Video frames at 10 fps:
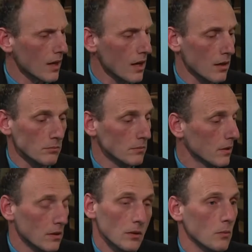um,
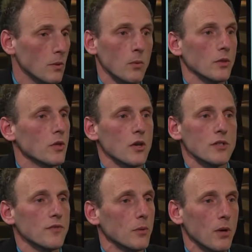we won't charge
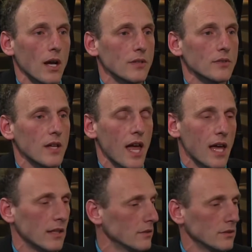you full price
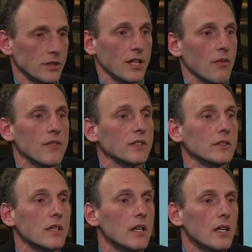and just get rid of us.
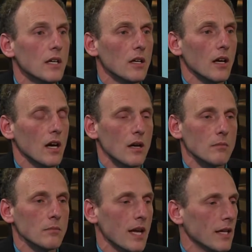
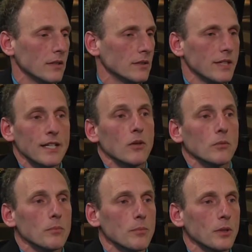Um, and they don't
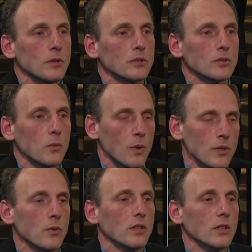because we do